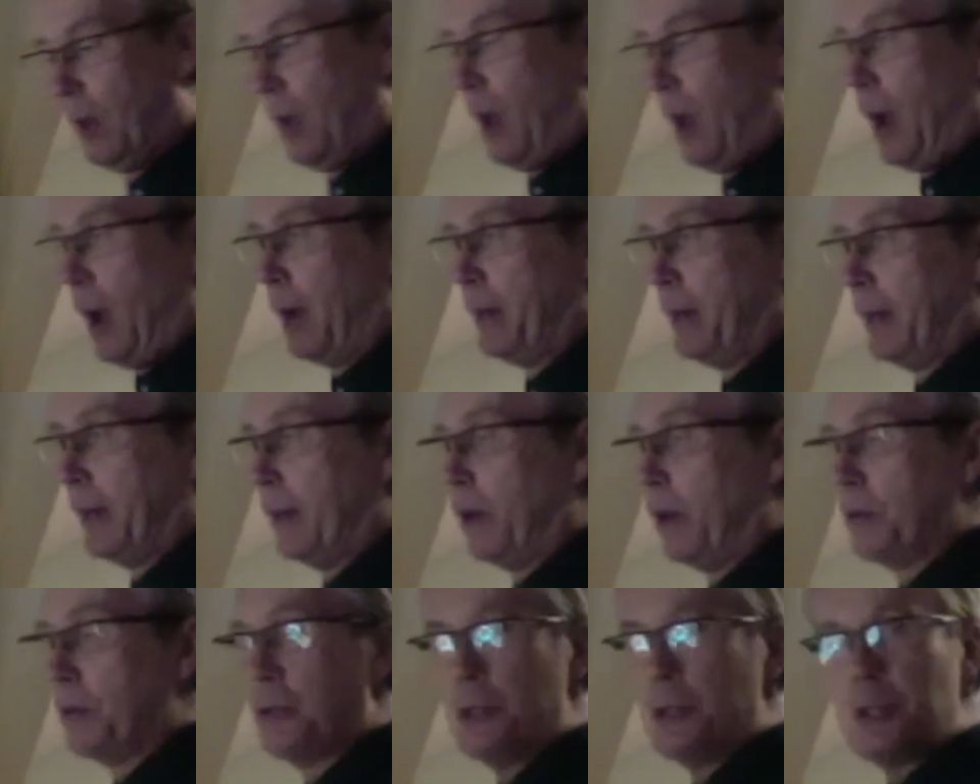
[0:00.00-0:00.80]
and then
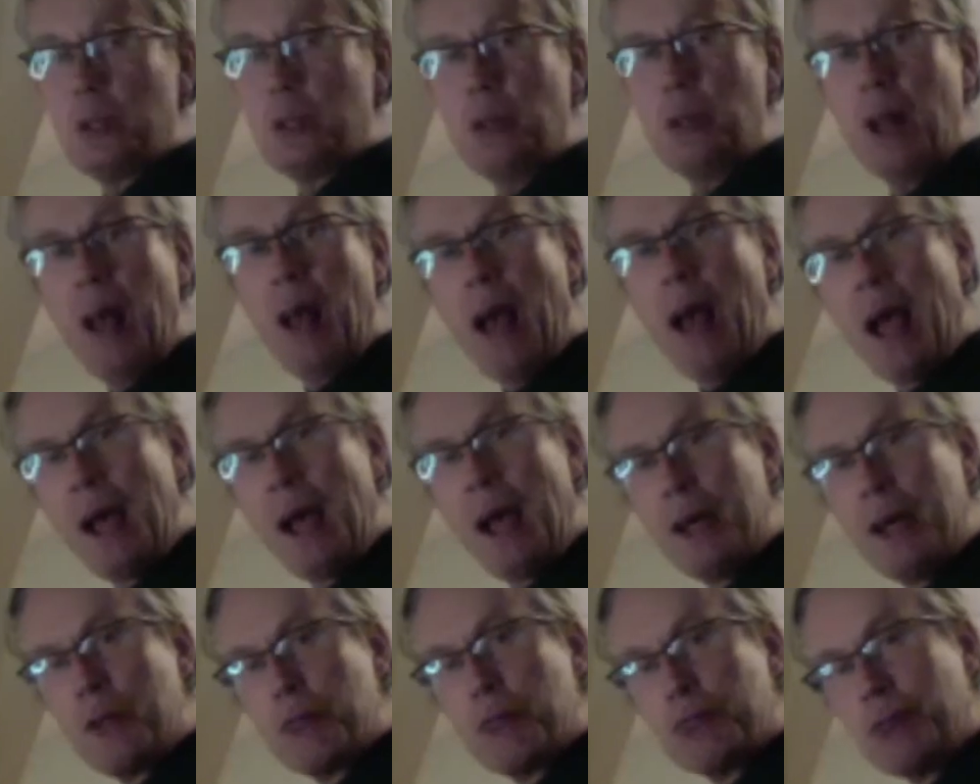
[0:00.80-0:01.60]
I'm just going to
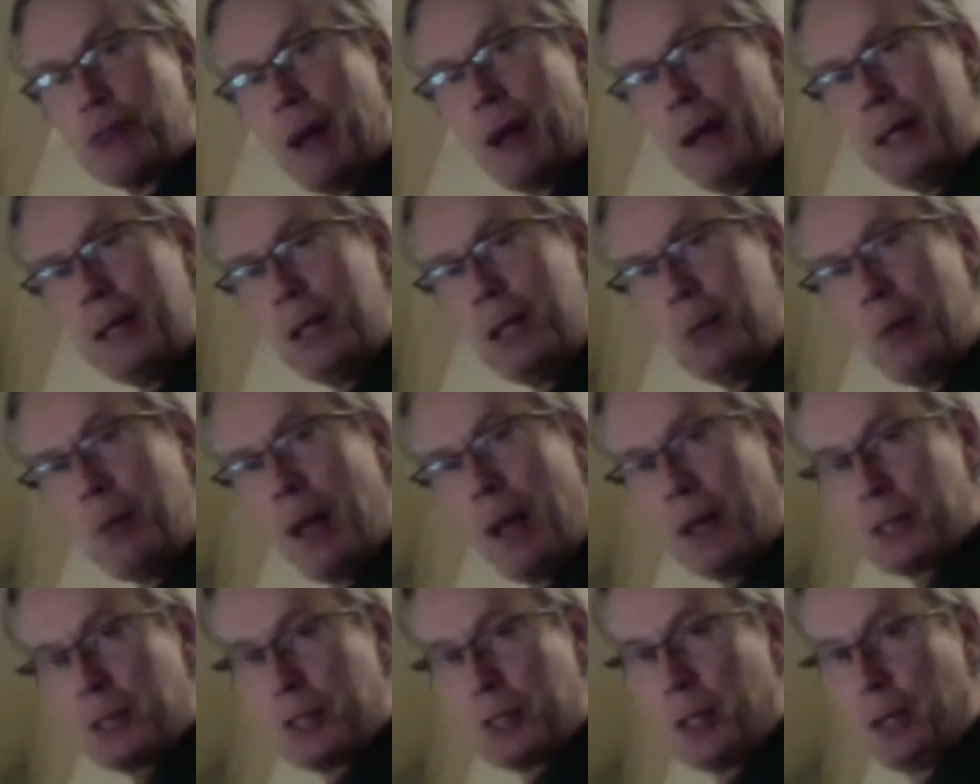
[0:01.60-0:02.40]
add random
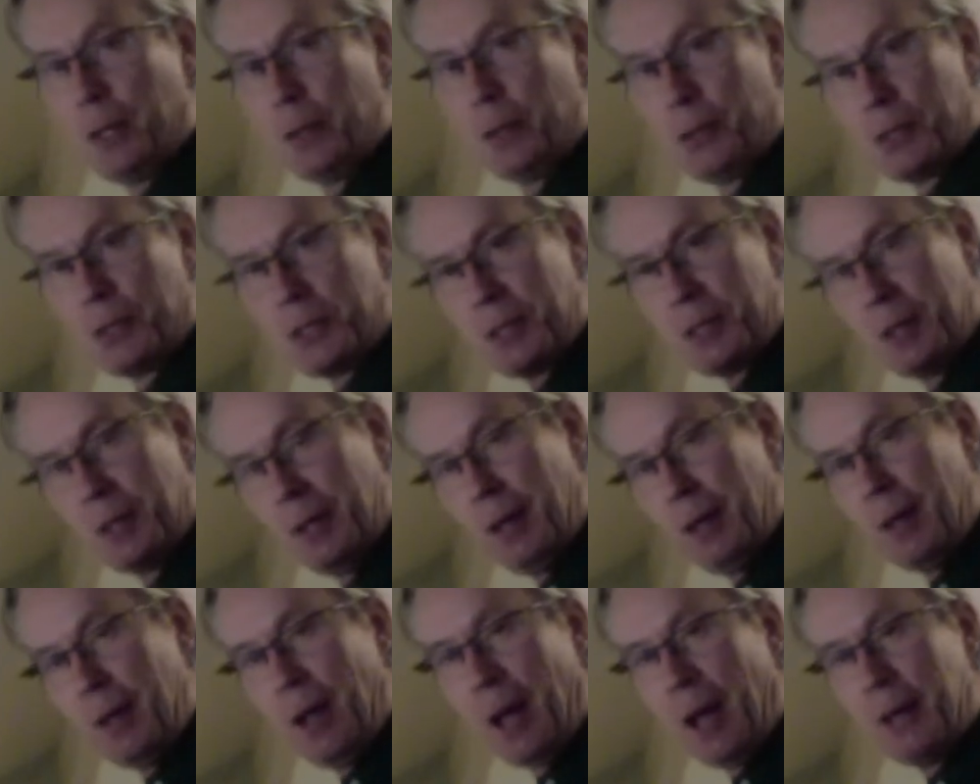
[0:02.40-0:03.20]
accents.
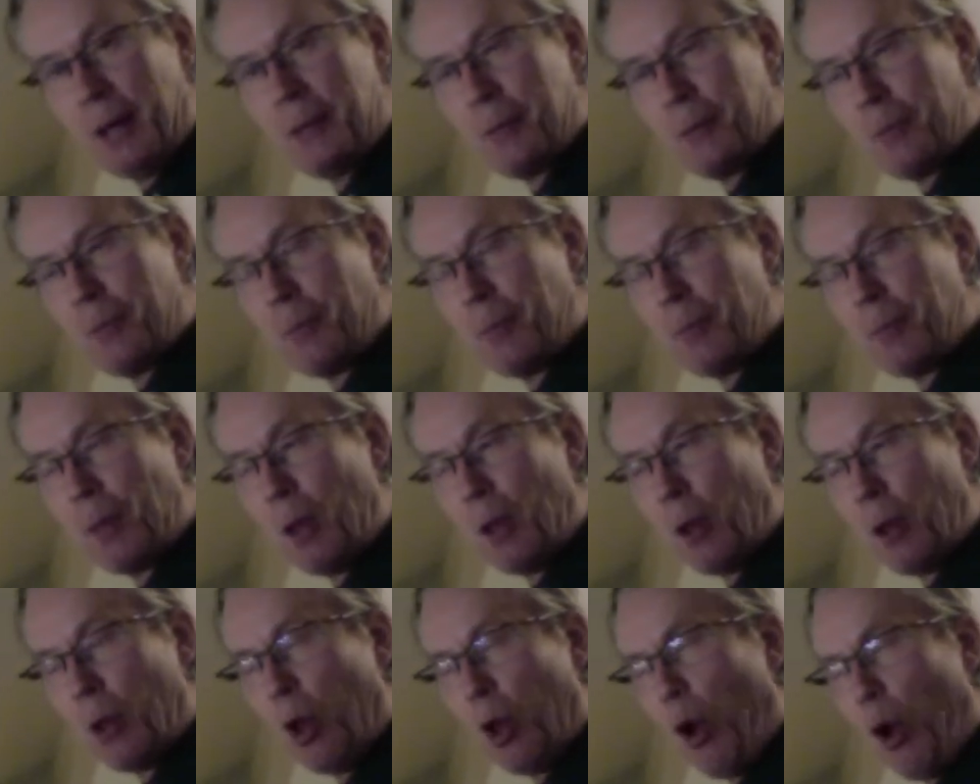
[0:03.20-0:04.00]
And
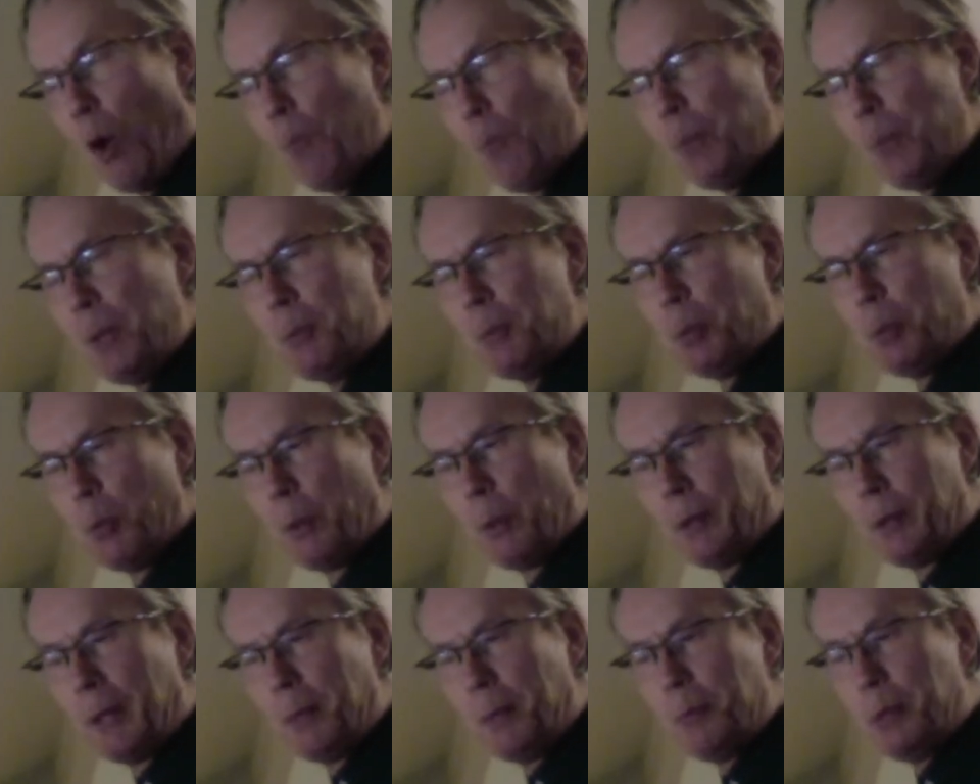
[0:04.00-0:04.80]
a lot of people,
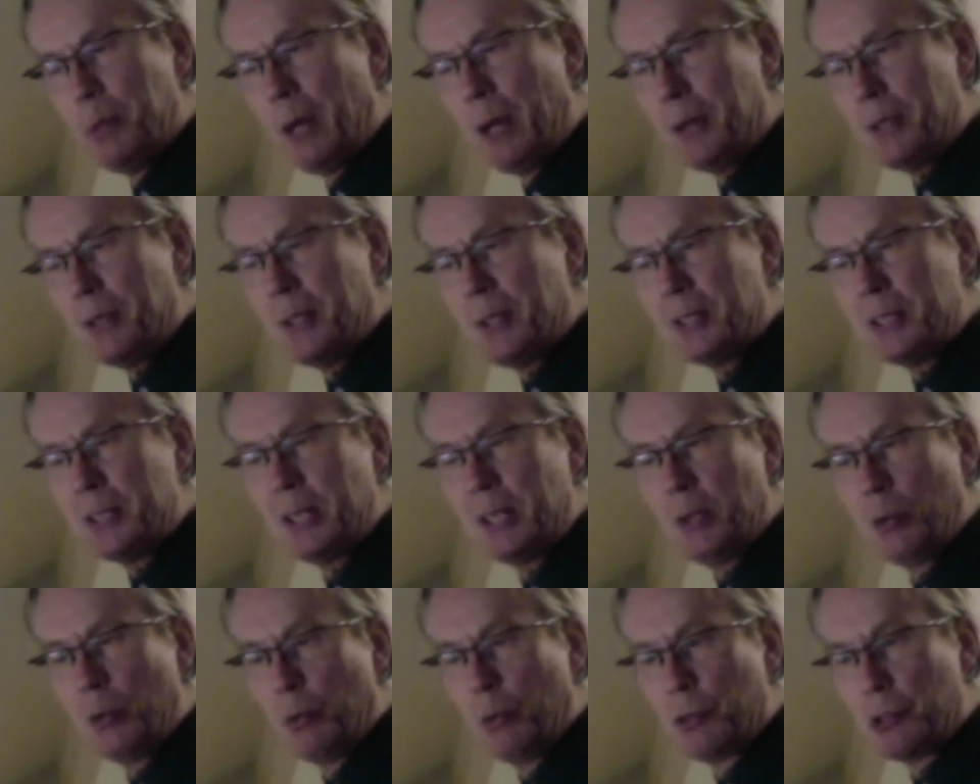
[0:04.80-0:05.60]
when they practice
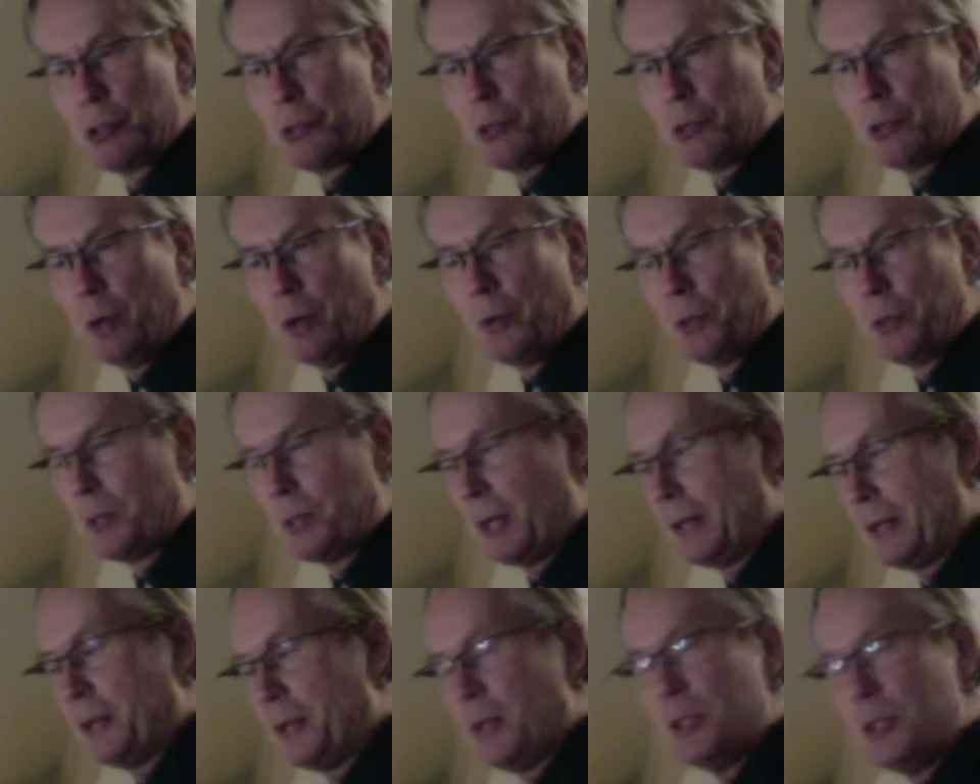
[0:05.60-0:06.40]
single strokes,
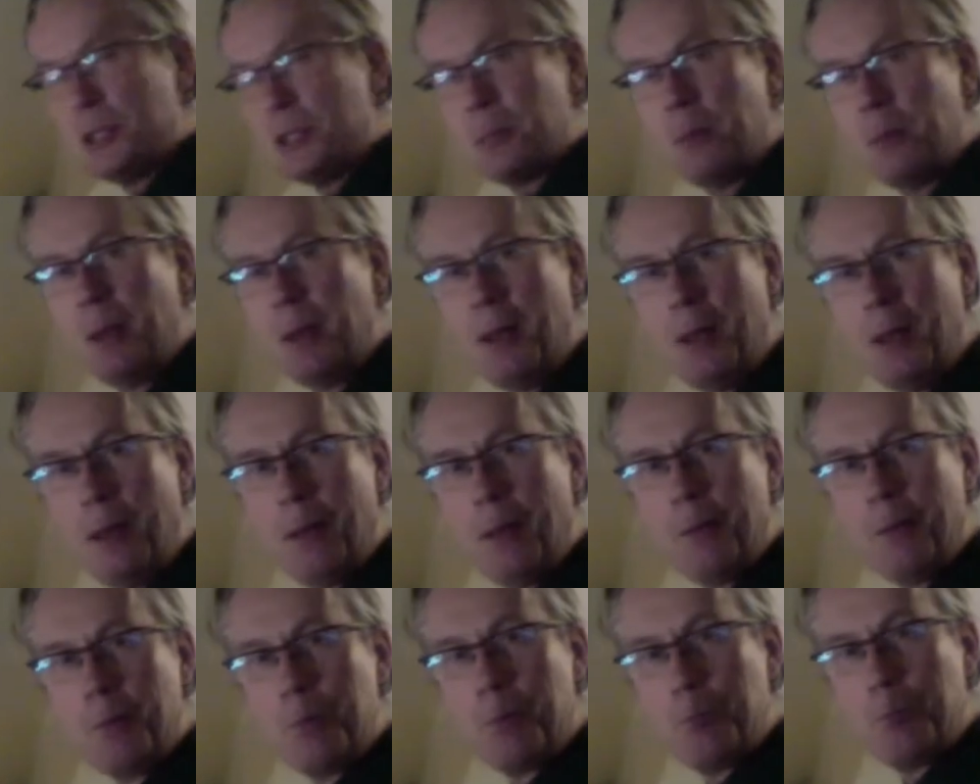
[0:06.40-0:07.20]
they just
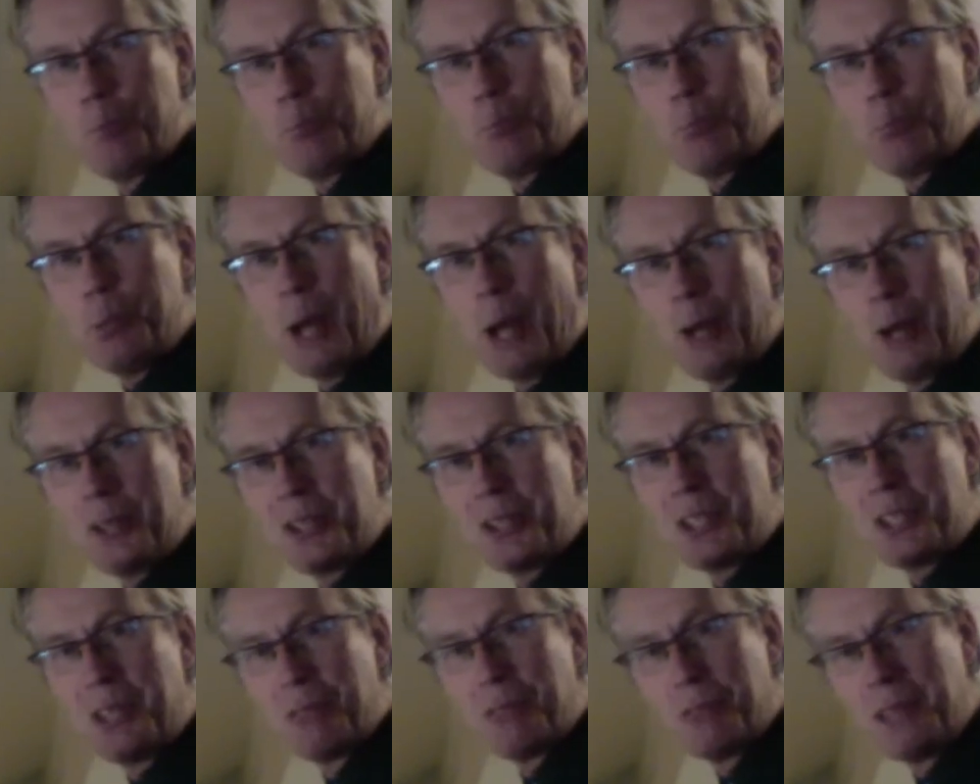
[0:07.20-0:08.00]

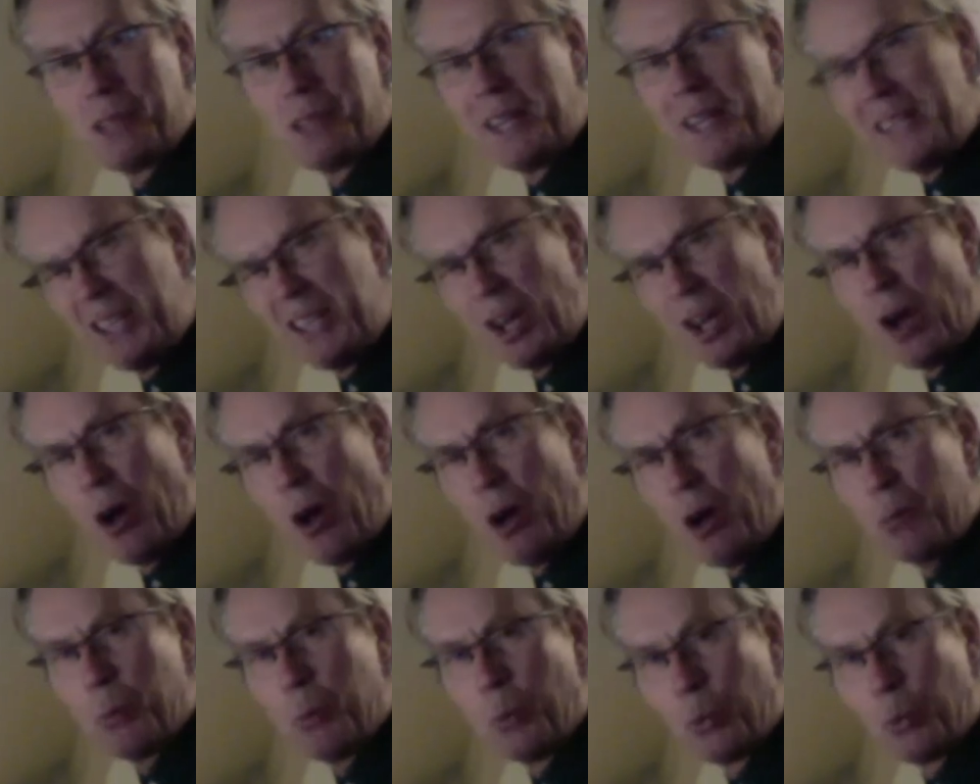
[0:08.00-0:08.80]
practice it really
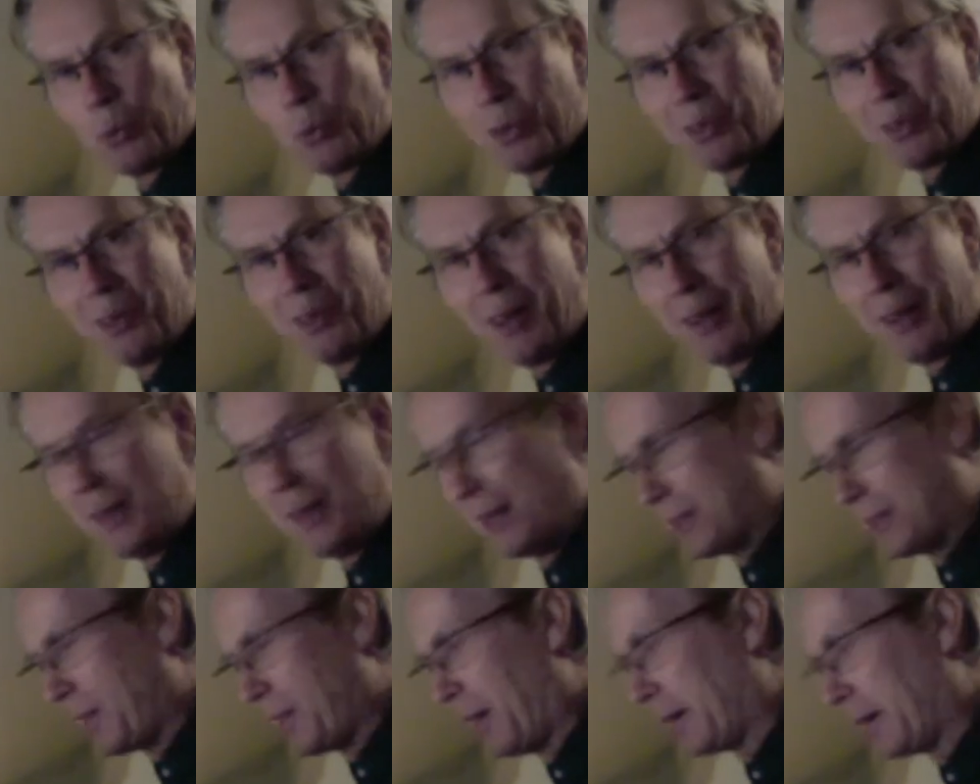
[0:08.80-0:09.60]
cardboard like
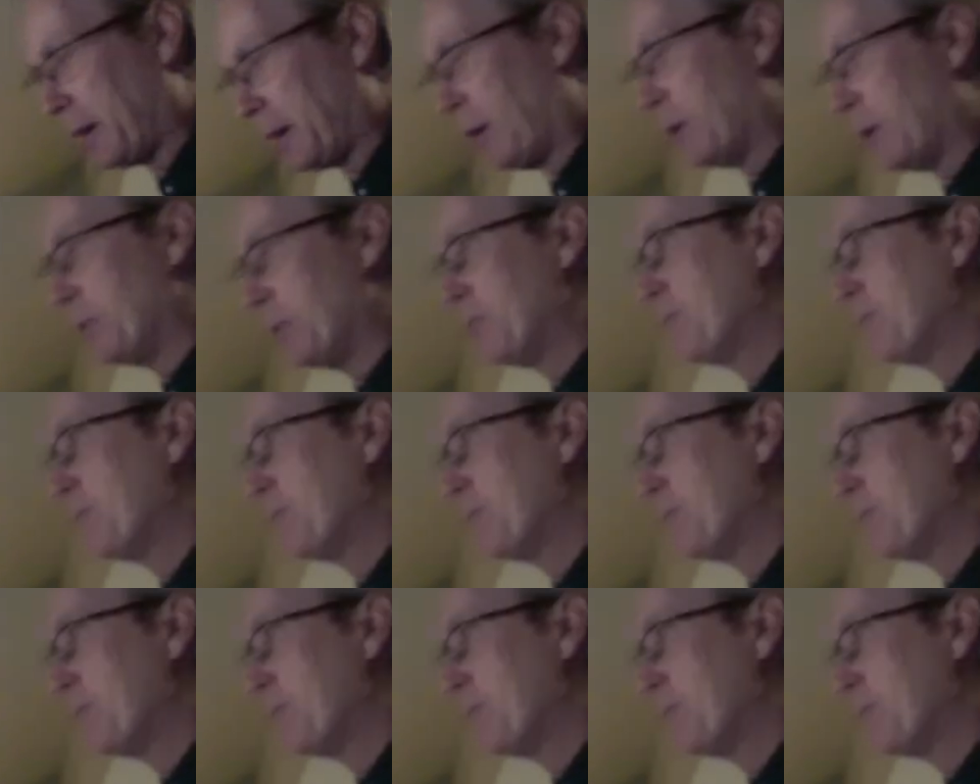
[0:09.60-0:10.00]
this, like go.